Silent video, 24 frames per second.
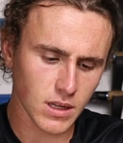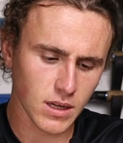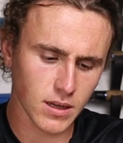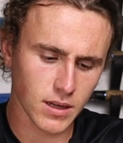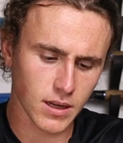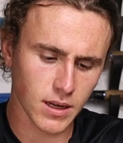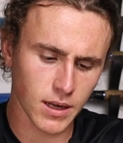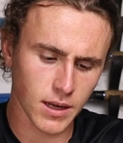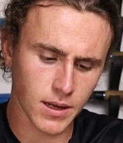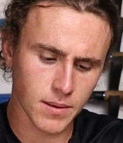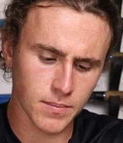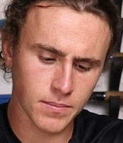
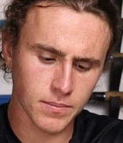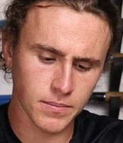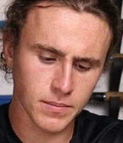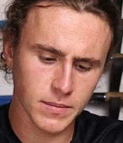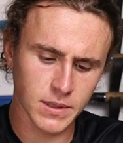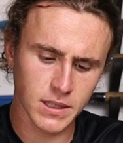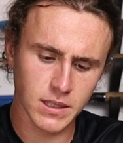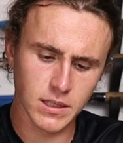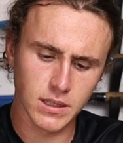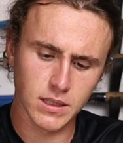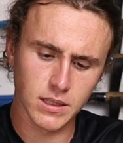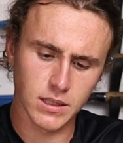
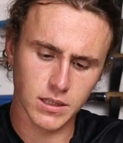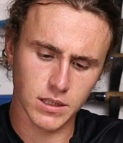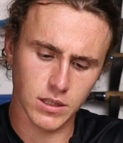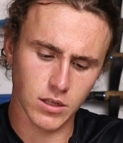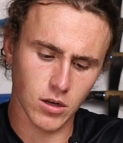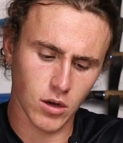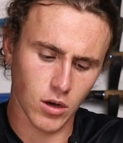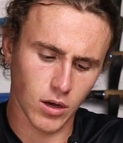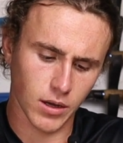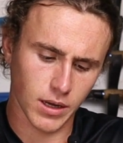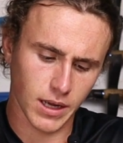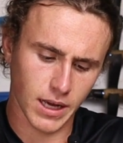
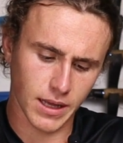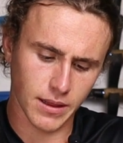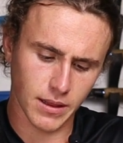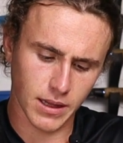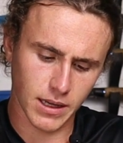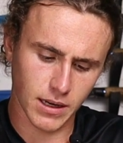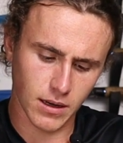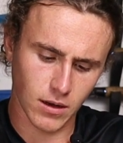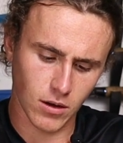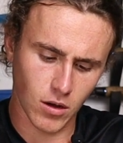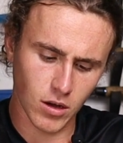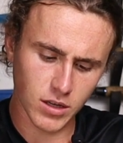Yeah, and
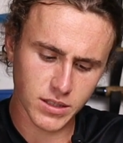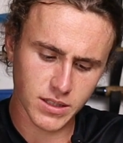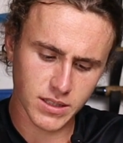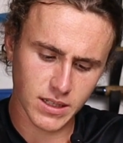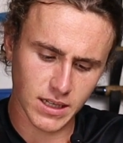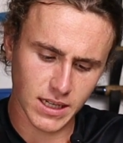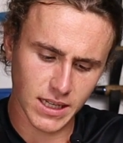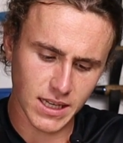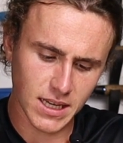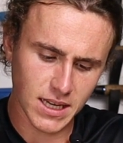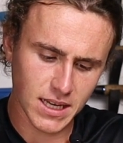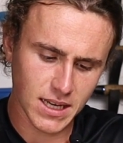then
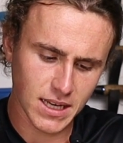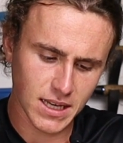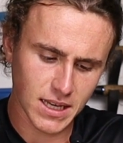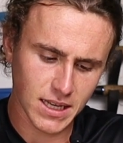lastly,